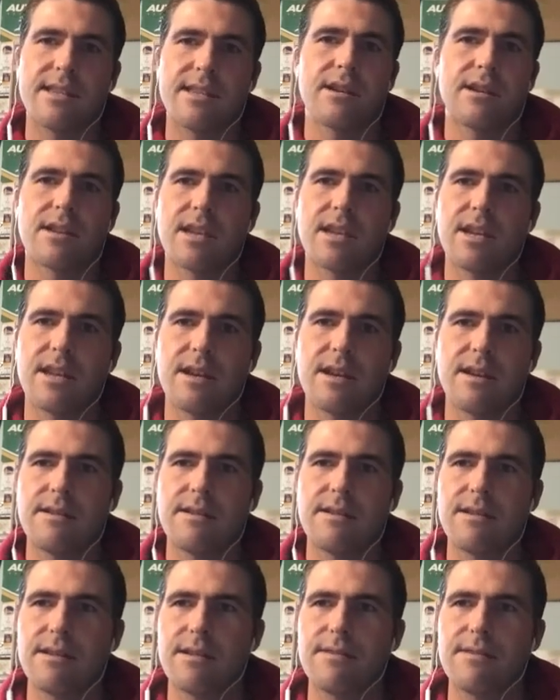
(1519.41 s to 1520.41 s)
there and get
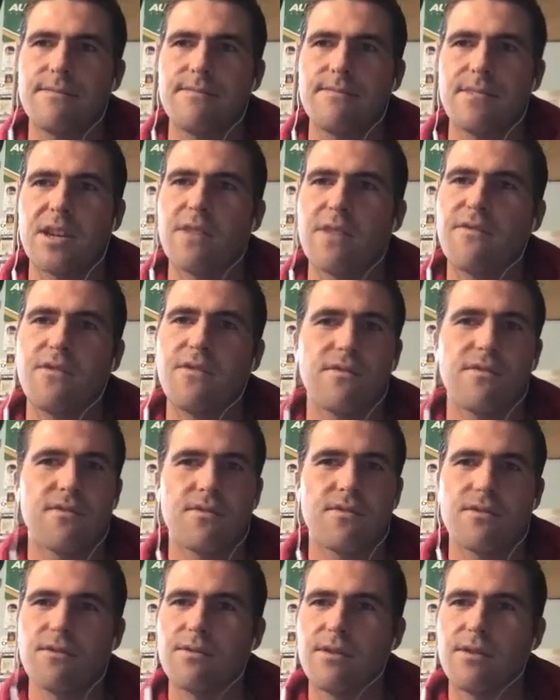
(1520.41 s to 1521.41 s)
a feel
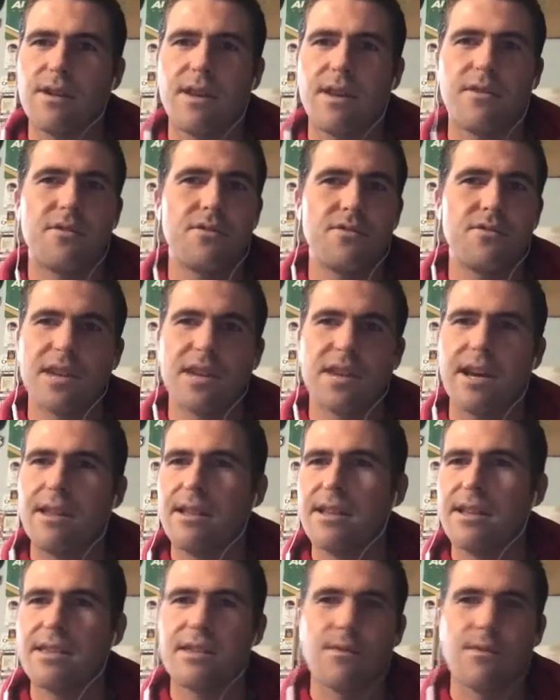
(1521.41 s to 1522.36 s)
for other news outlets,